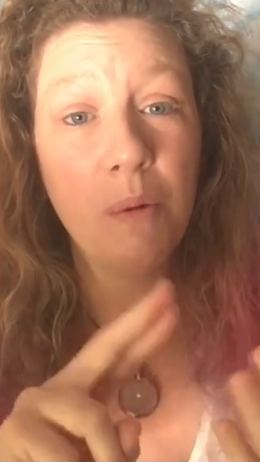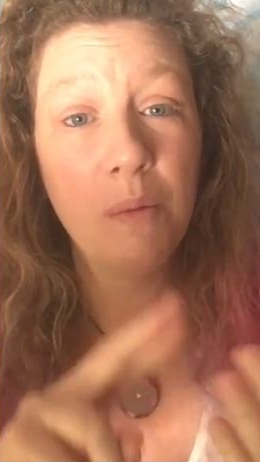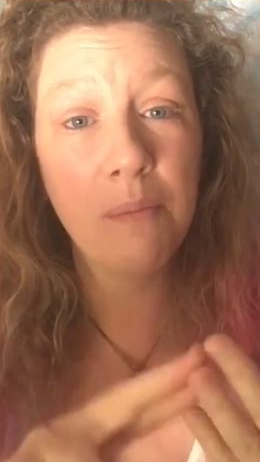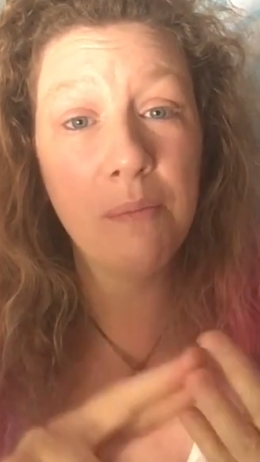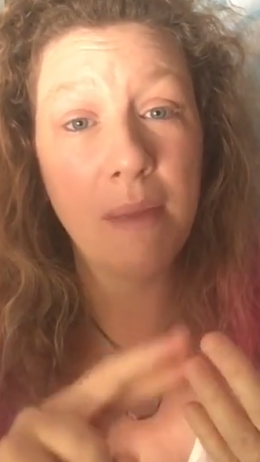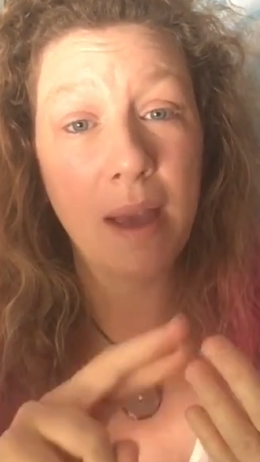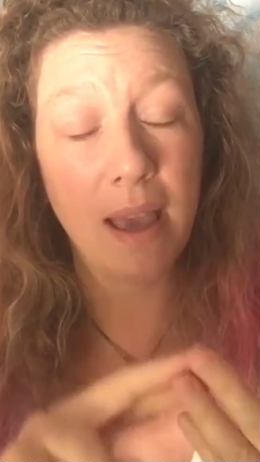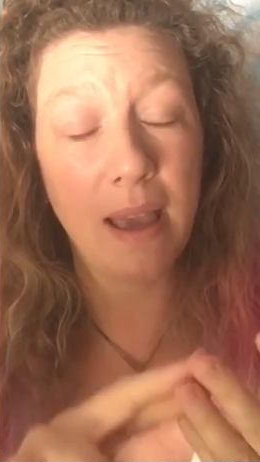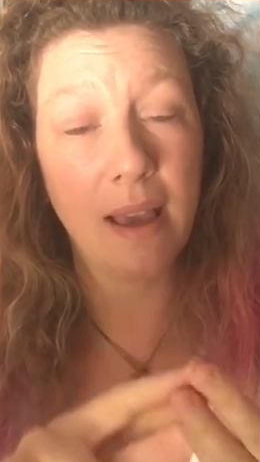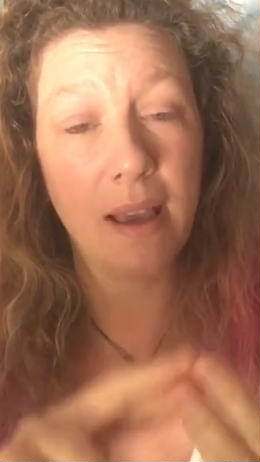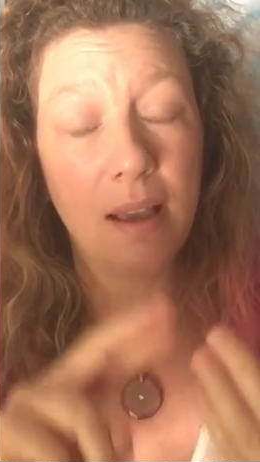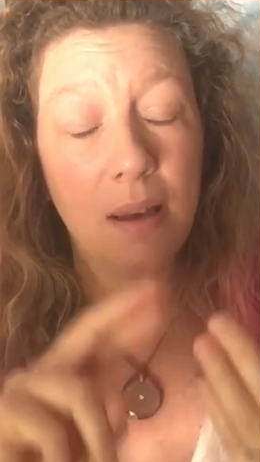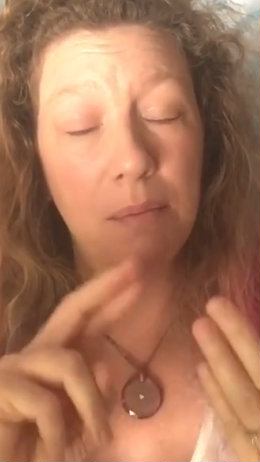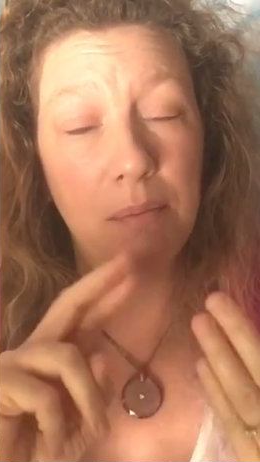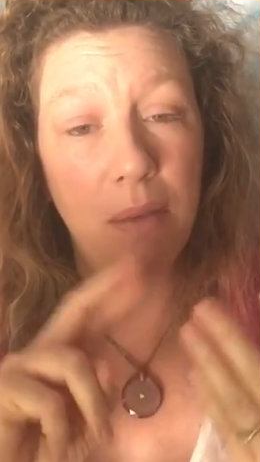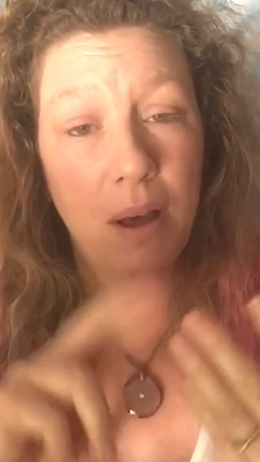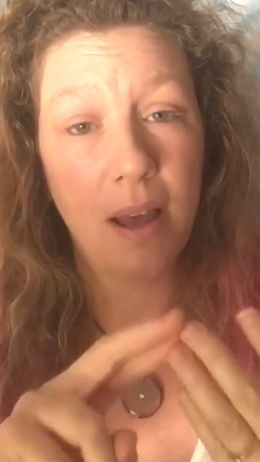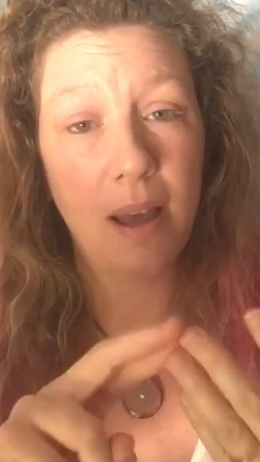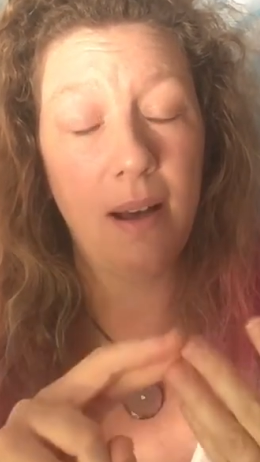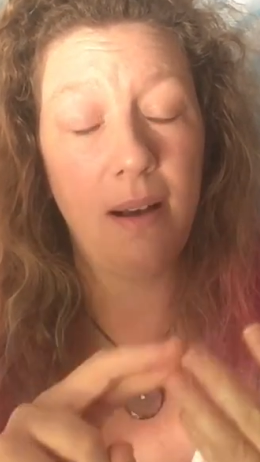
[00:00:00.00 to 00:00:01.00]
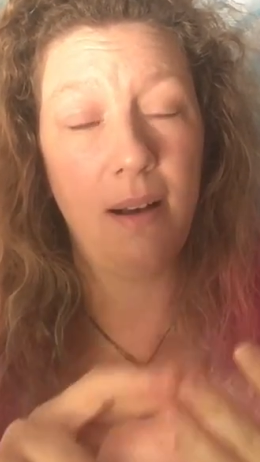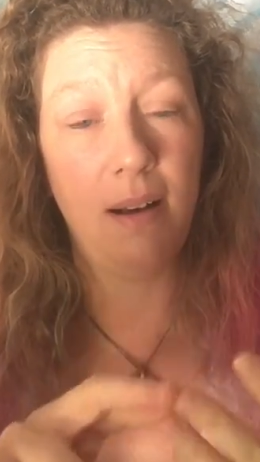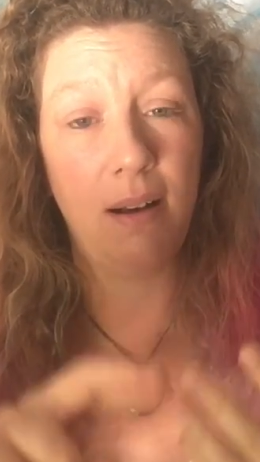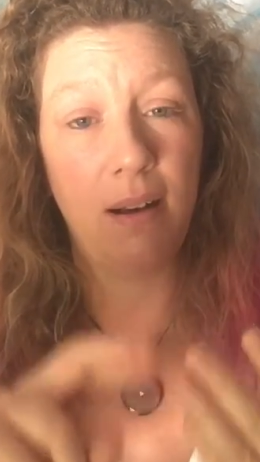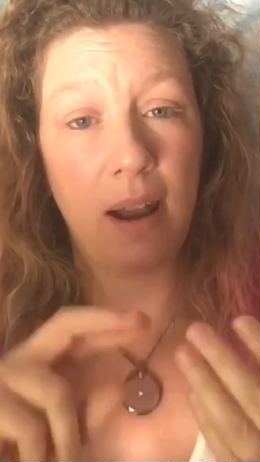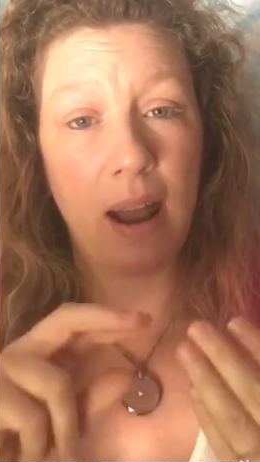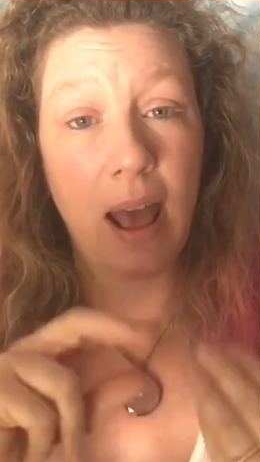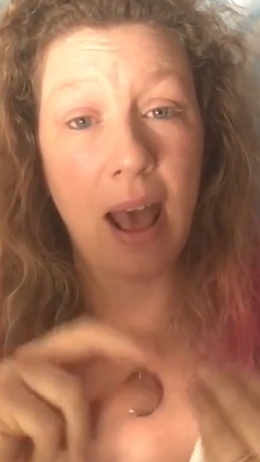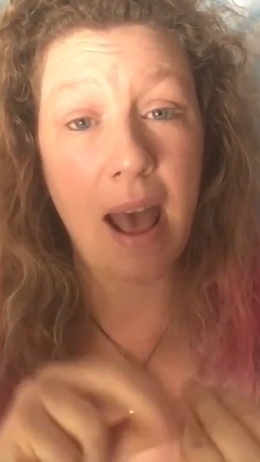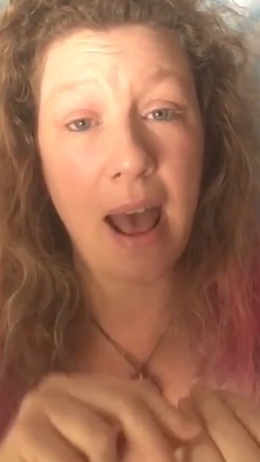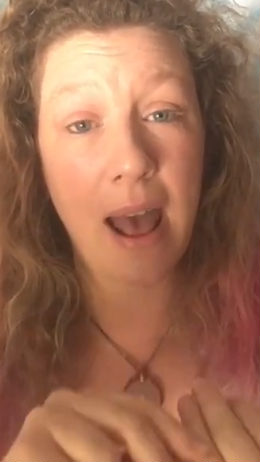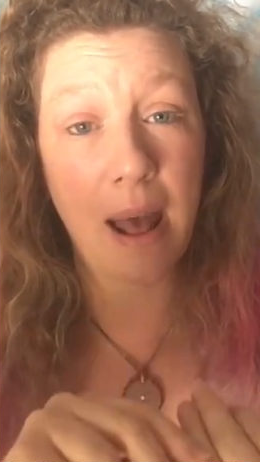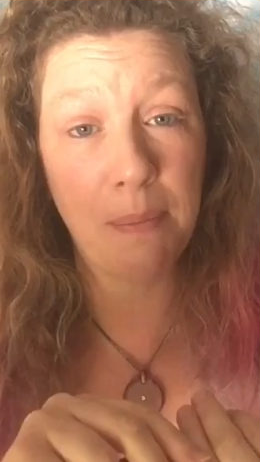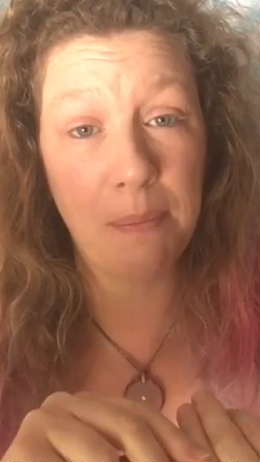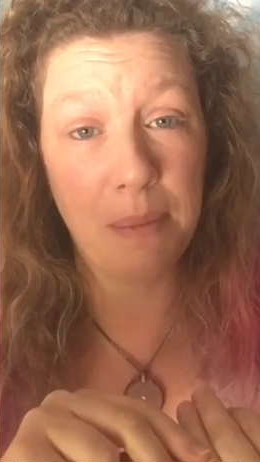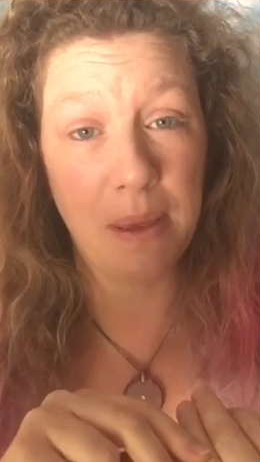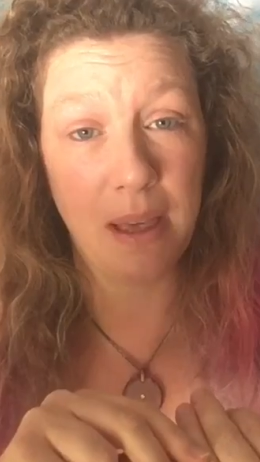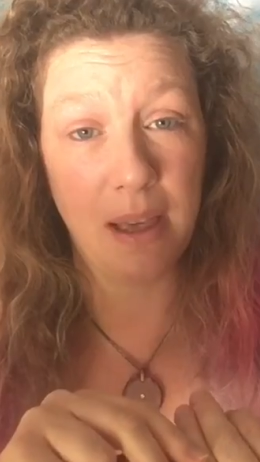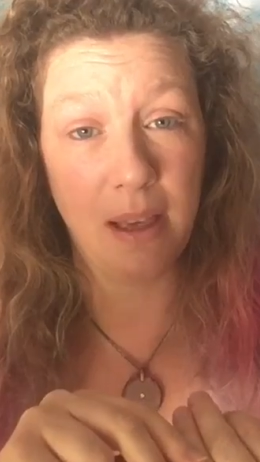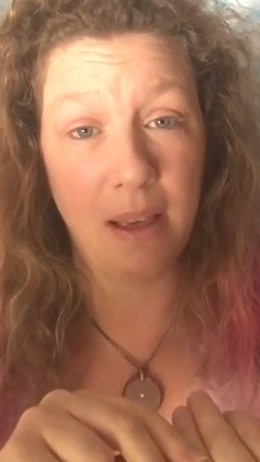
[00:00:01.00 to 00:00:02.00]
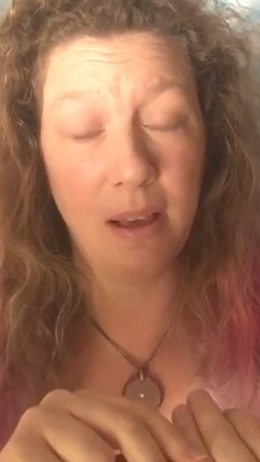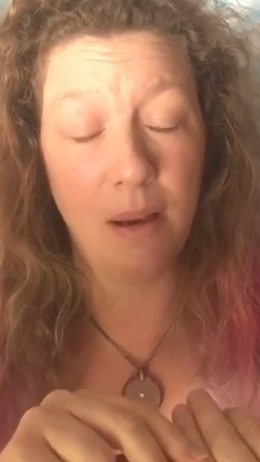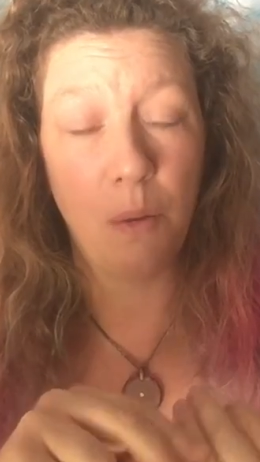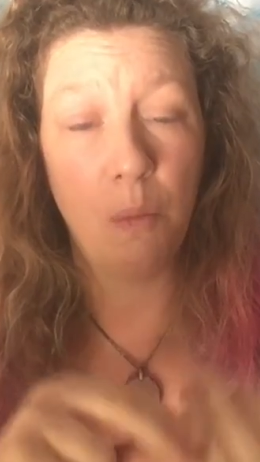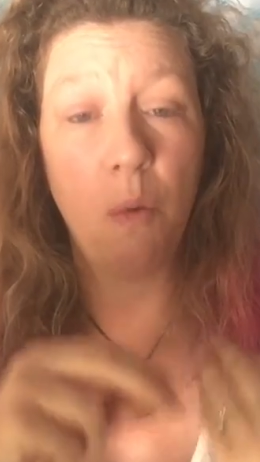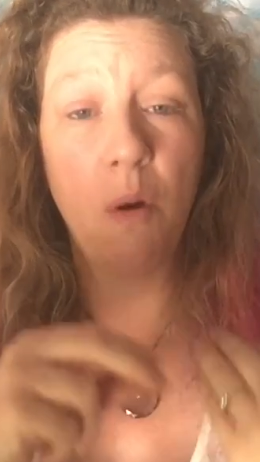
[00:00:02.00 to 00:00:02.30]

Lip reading: will make my heart happy?